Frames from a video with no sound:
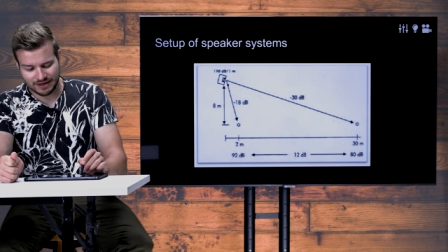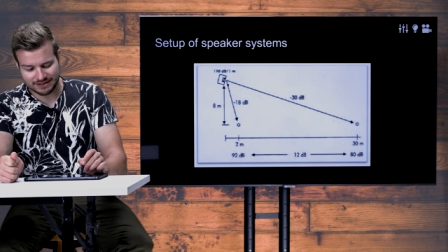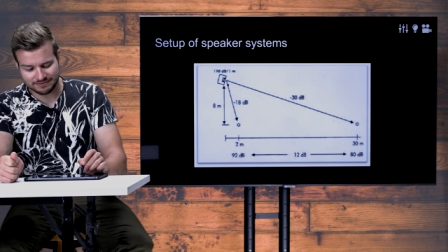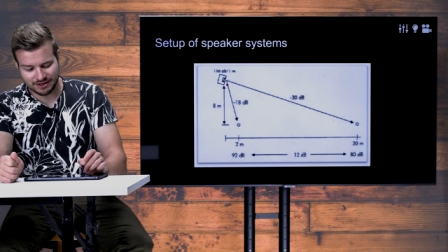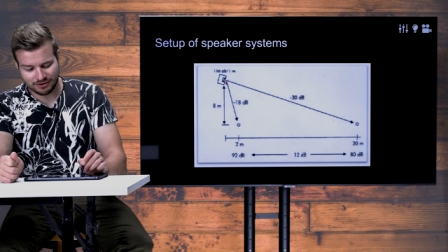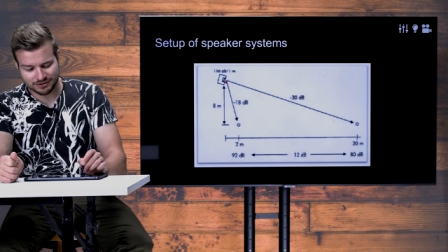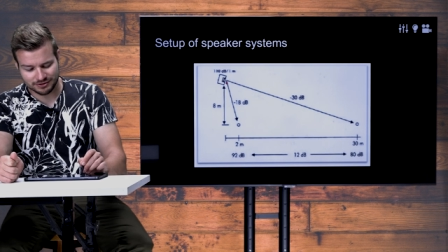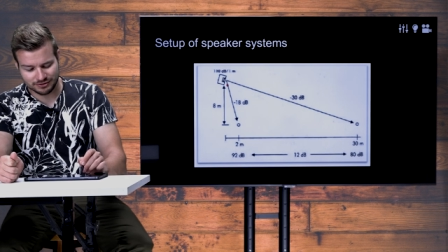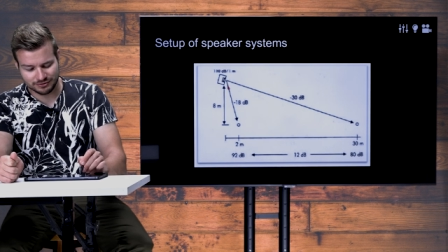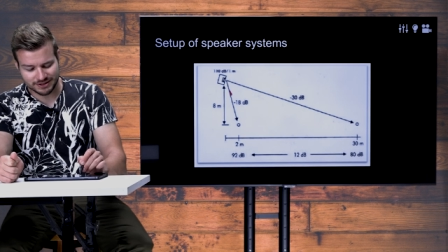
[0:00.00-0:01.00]
as we also
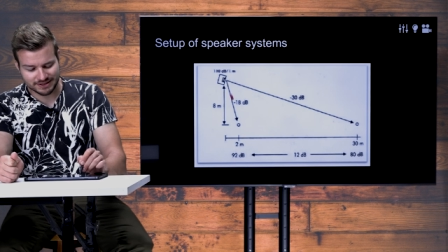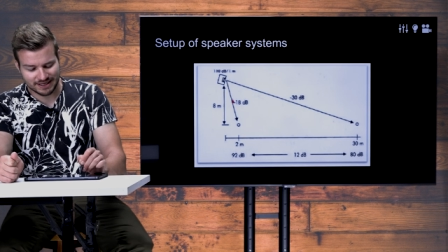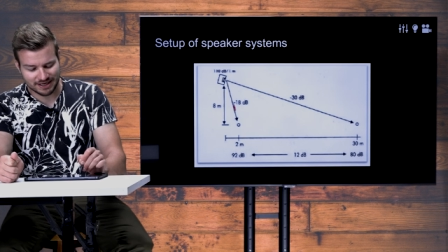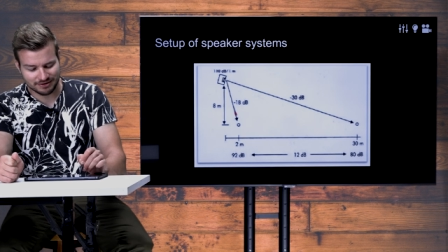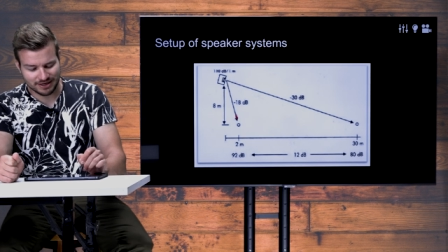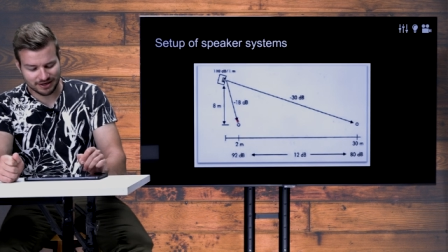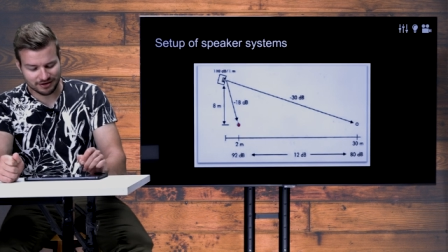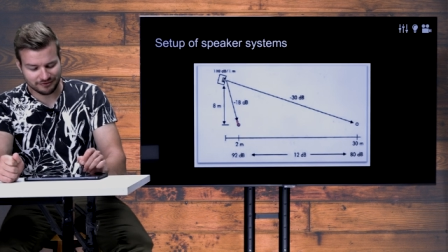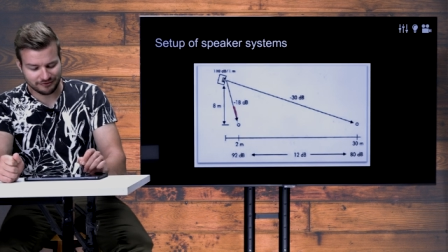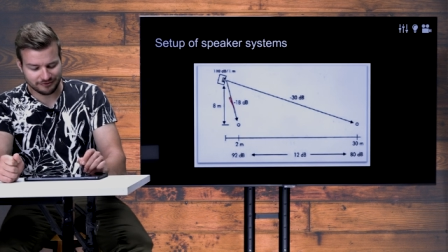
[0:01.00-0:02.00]
lose now a lot
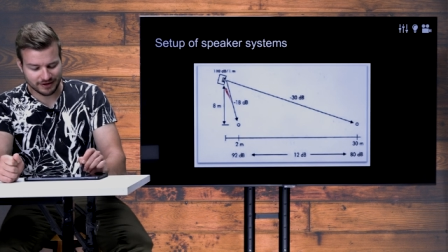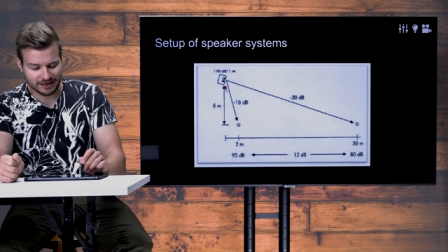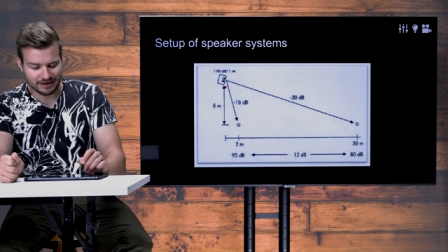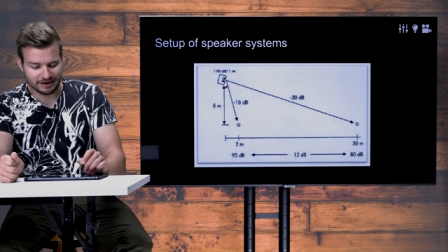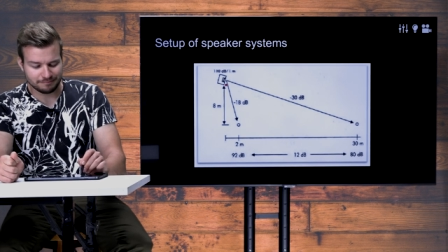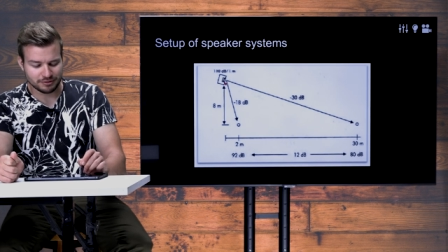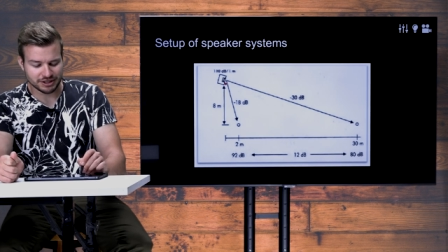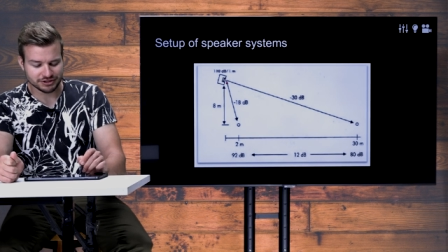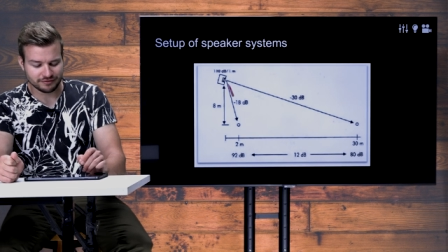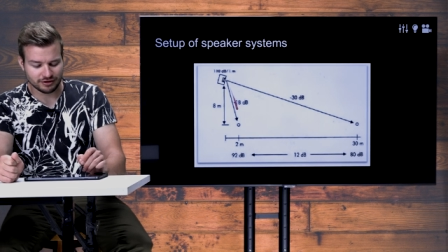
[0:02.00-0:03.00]
of uh,
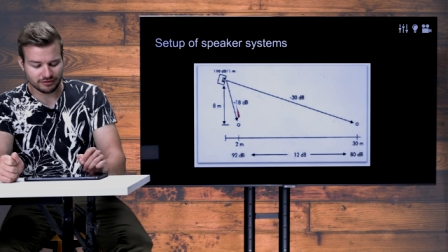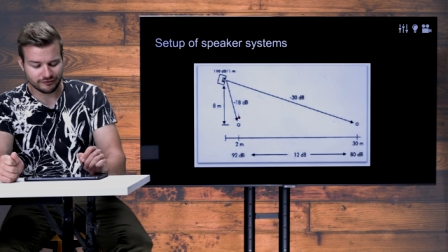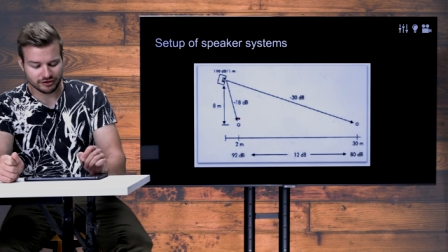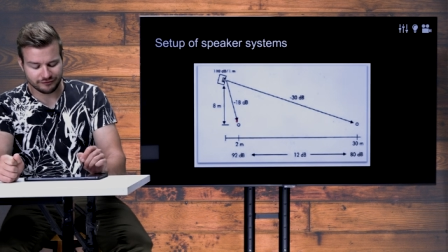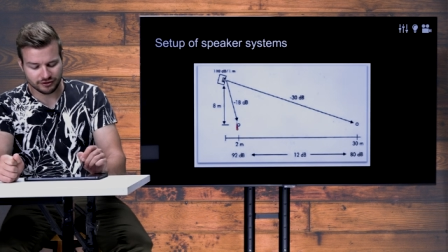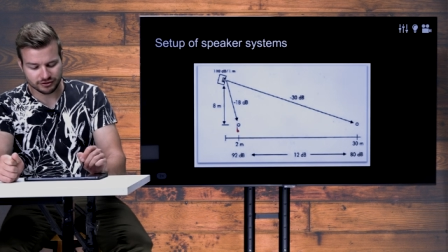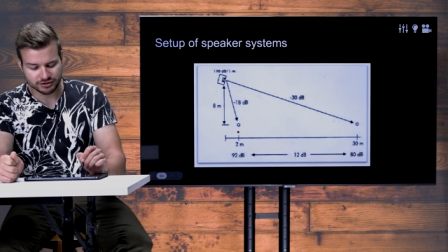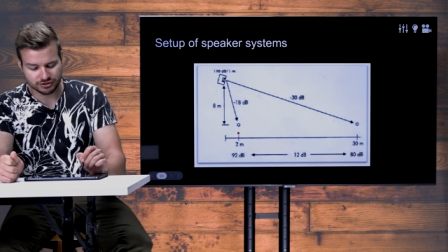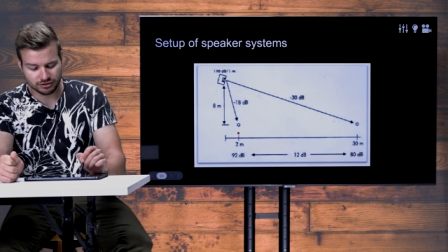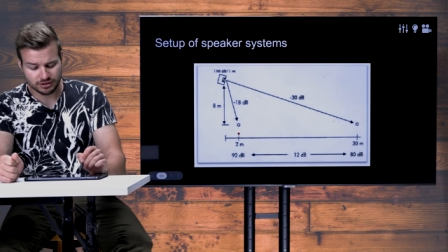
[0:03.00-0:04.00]
pressure volume for the
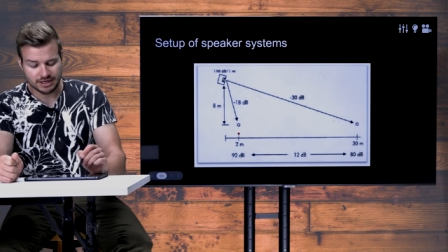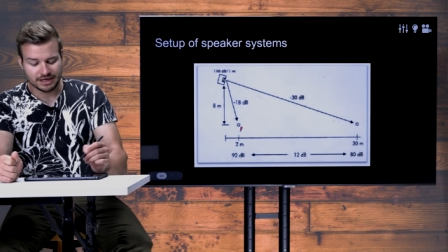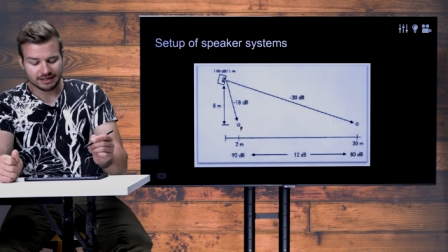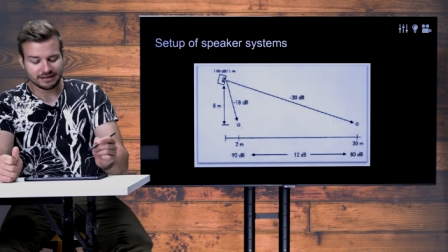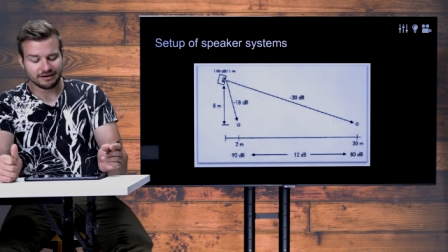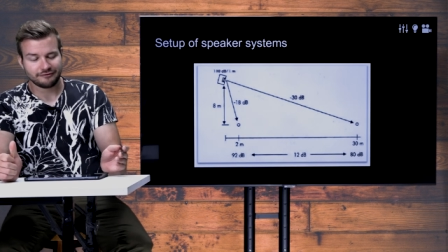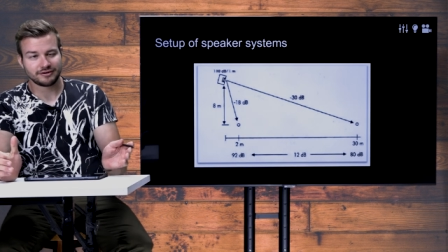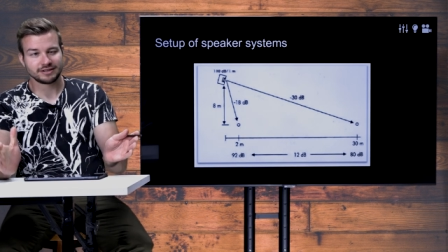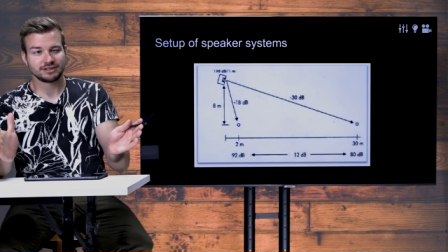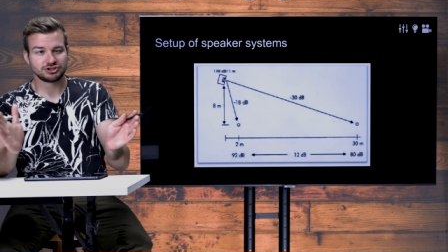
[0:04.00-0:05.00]
first row, the,
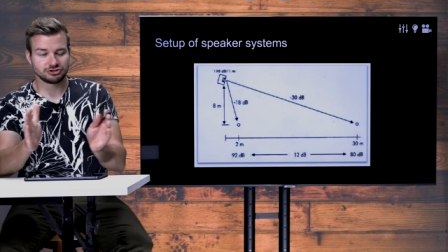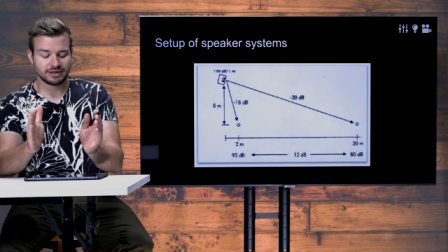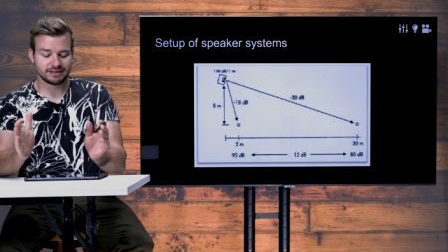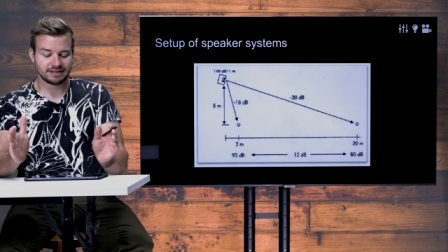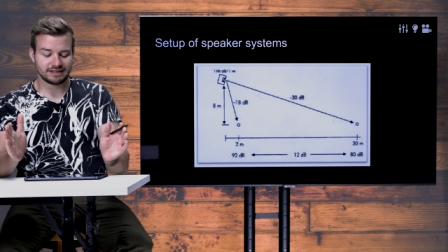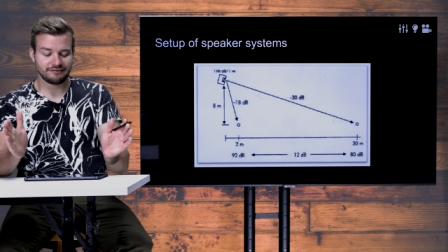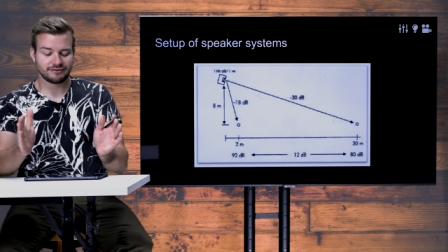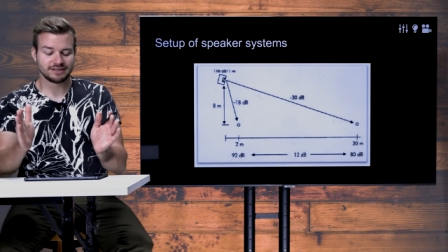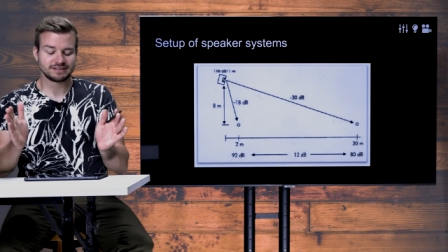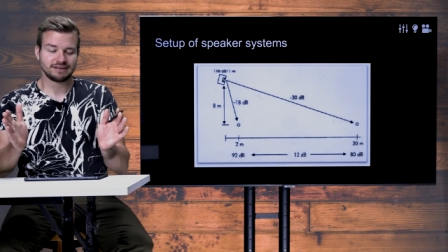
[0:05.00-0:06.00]
different the
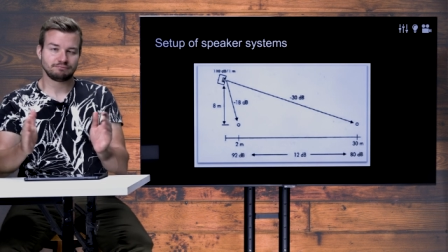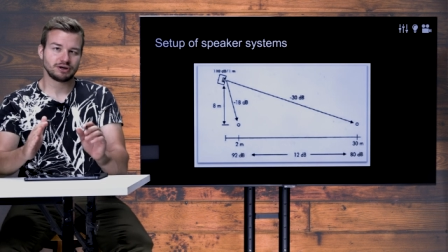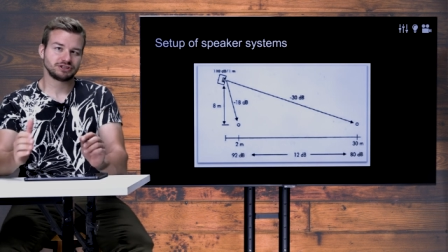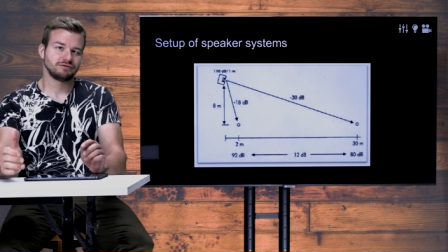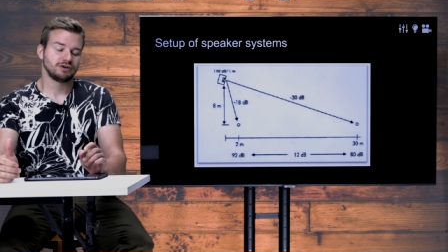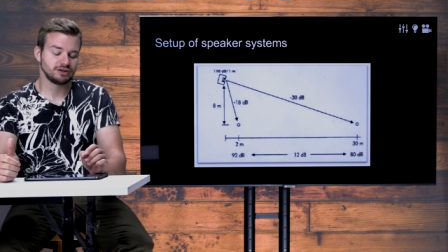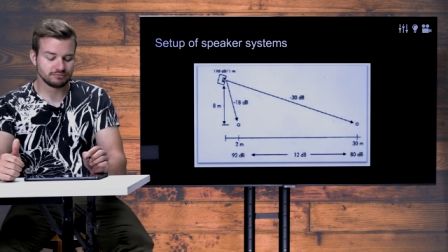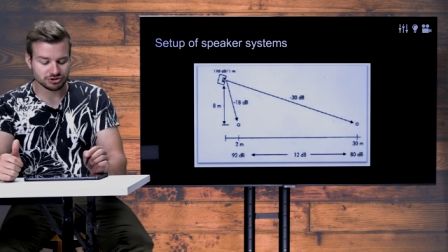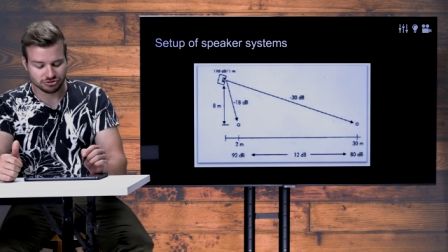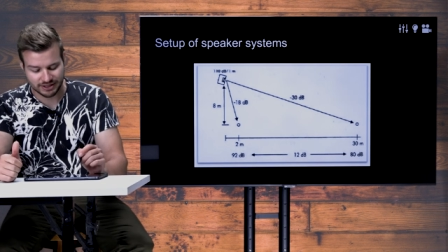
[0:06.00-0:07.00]
difference in pressure
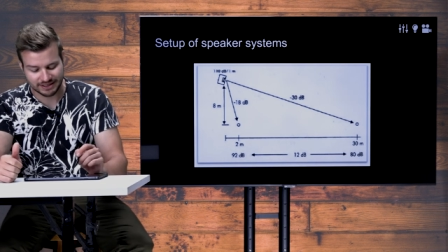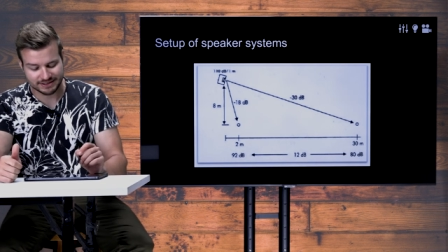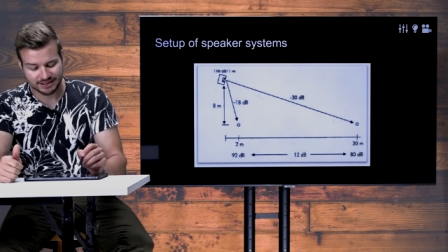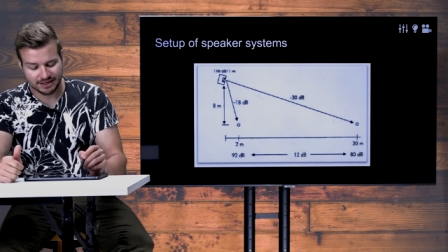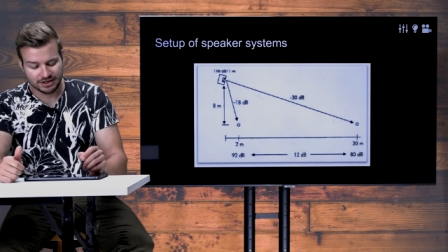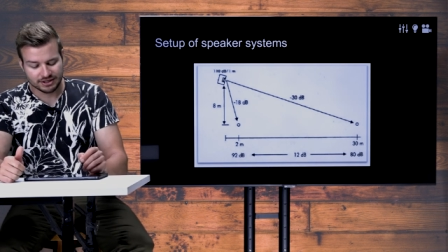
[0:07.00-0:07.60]
volume shrinks.